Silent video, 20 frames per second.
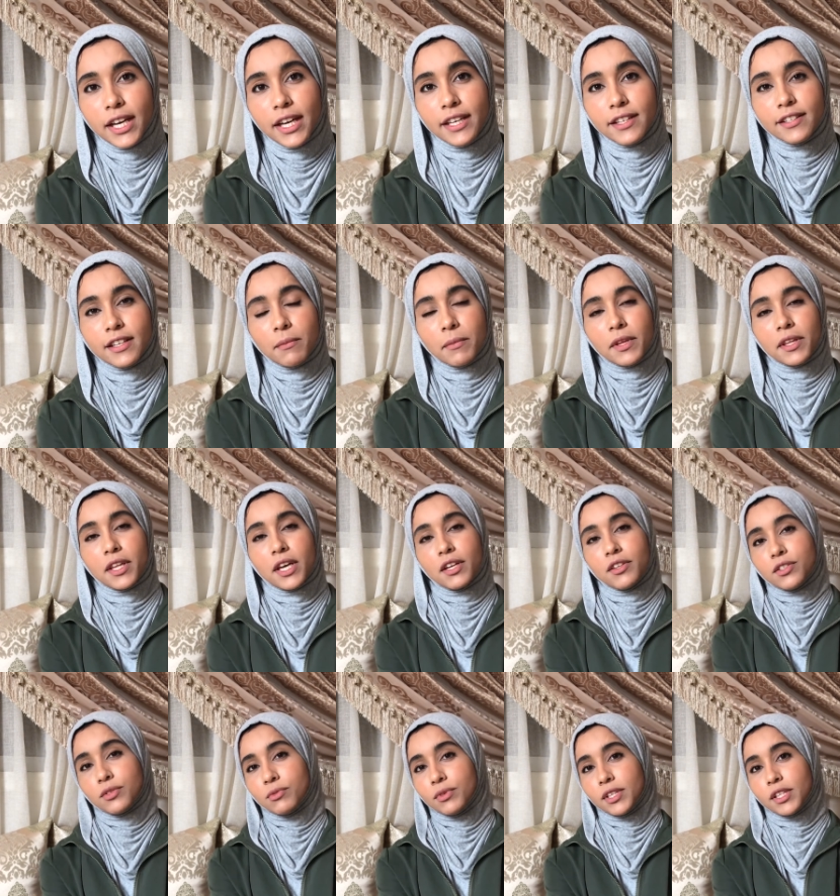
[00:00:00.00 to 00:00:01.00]
is something that
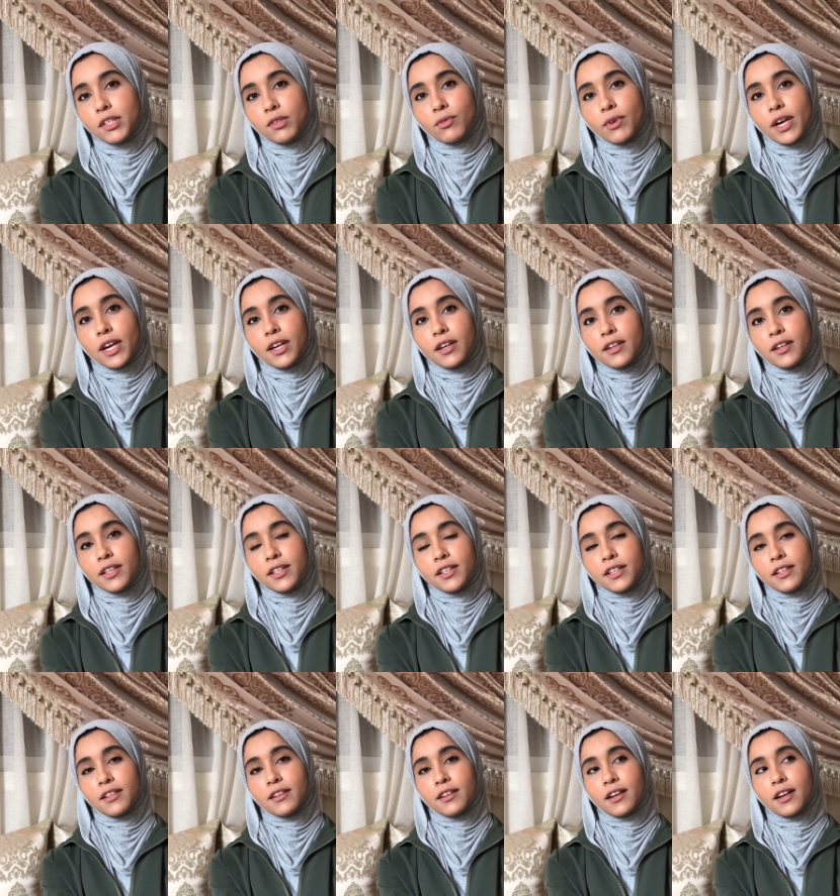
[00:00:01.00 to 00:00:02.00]
is really rare
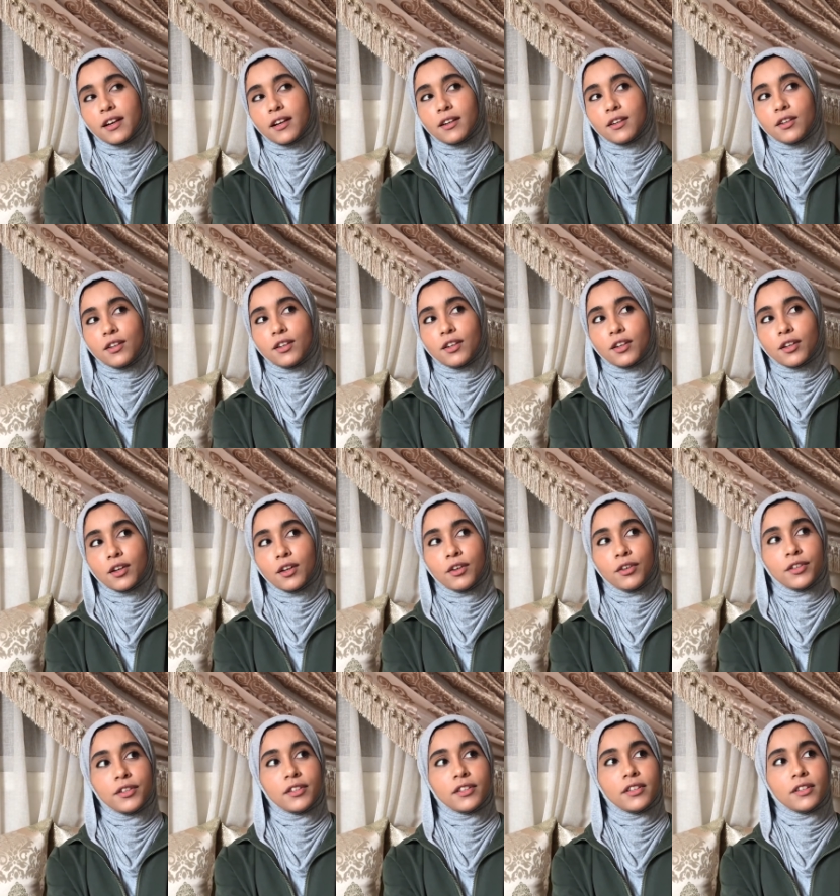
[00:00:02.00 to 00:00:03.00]
in our
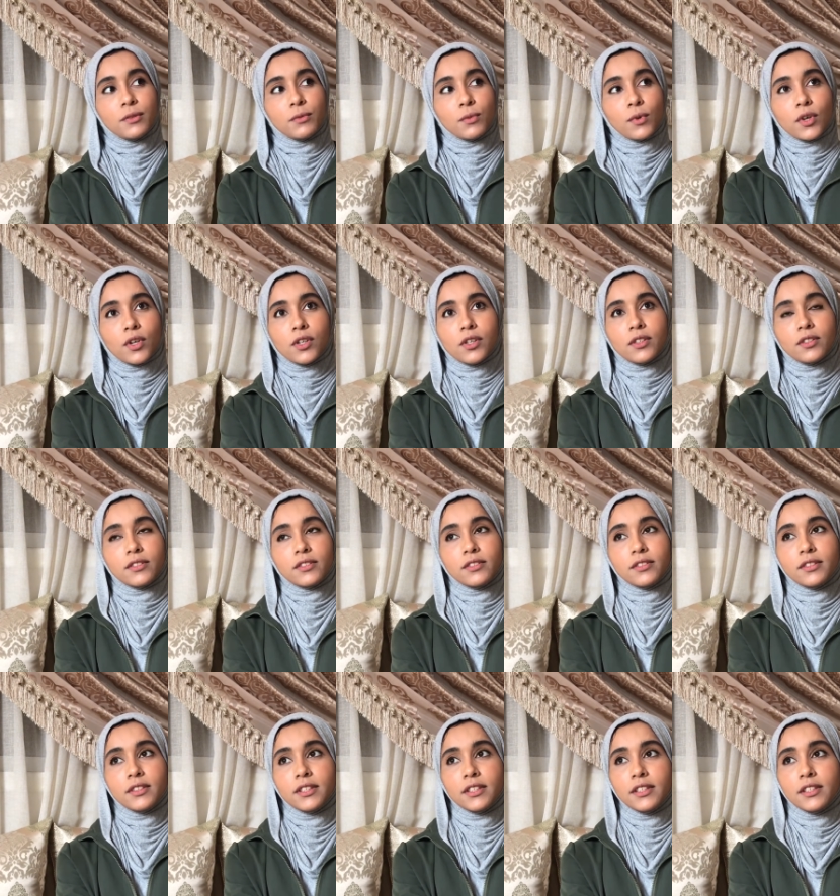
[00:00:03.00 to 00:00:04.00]
current world.